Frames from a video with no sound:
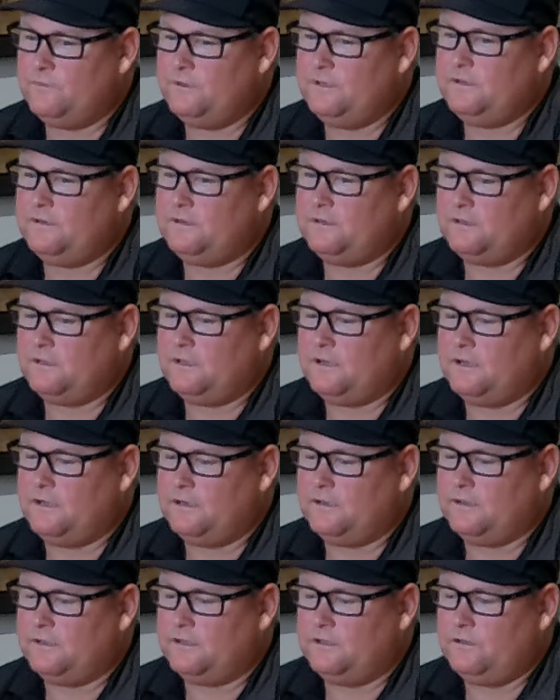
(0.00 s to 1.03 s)
did a
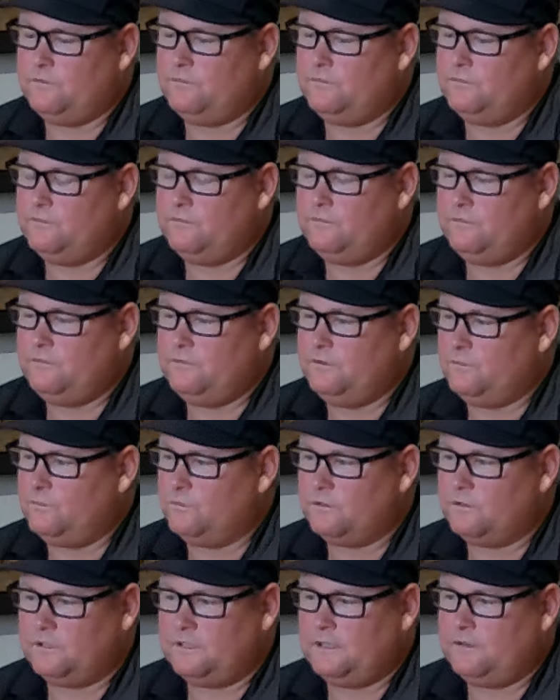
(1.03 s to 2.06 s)
lot. Like, you
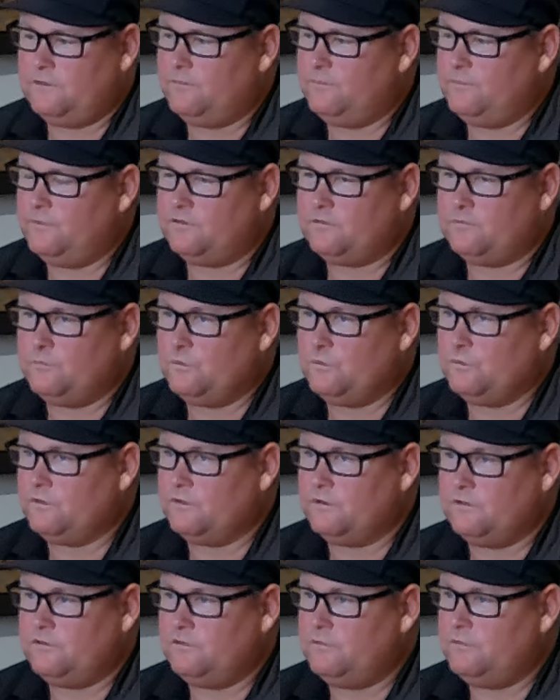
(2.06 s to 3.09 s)
weren't allowed to miss more
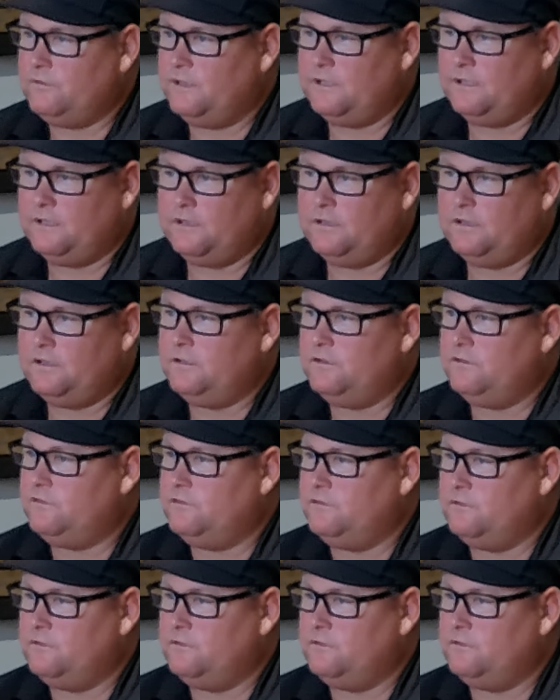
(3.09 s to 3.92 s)
than 2 days.